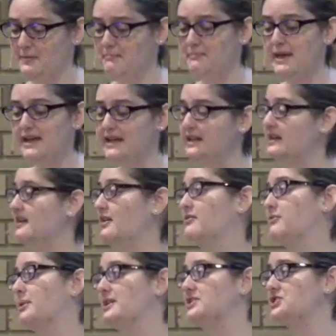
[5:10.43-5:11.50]
many
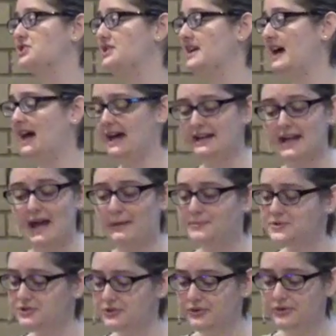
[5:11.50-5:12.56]
of which she had
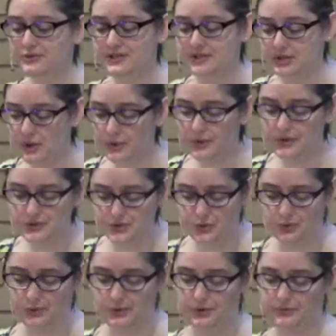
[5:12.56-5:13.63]
absolutely no
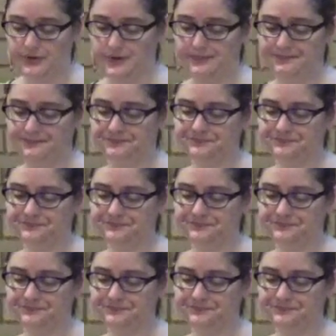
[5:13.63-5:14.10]
control over.